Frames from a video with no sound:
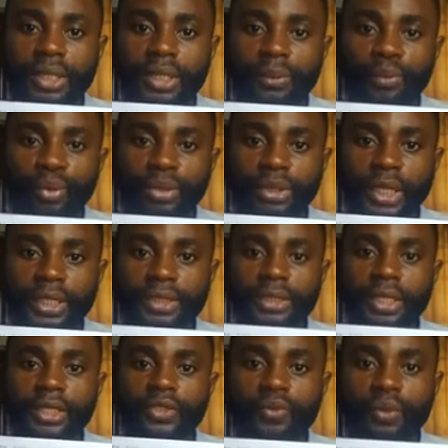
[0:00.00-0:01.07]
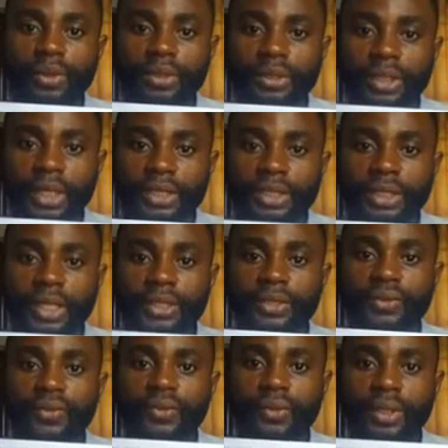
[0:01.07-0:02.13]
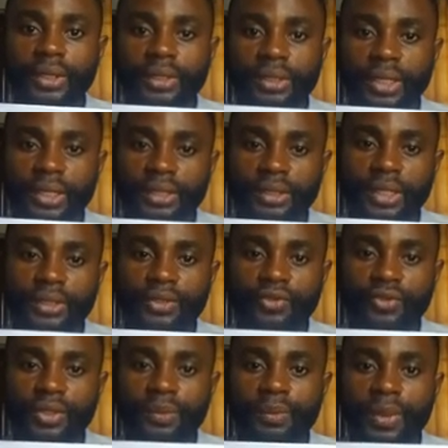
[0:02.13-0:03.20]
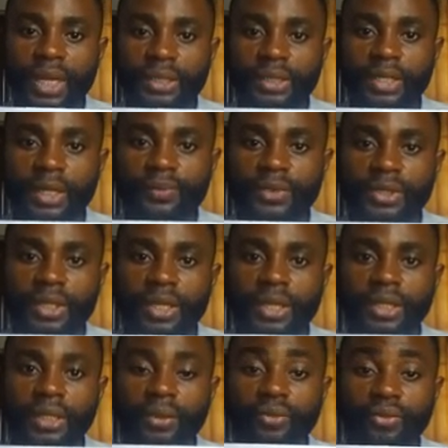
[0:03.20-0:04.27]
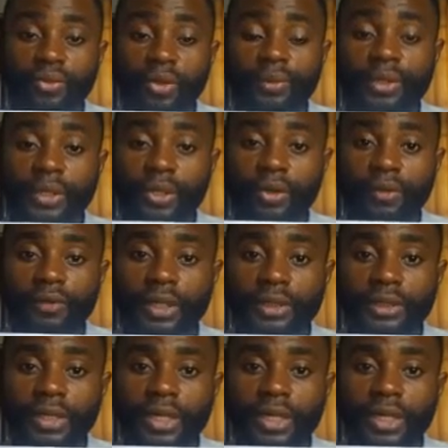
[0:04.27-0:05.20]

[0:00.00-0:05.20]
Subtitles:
both 1991, 1992, and the 1993 bad debts that could not be recovered.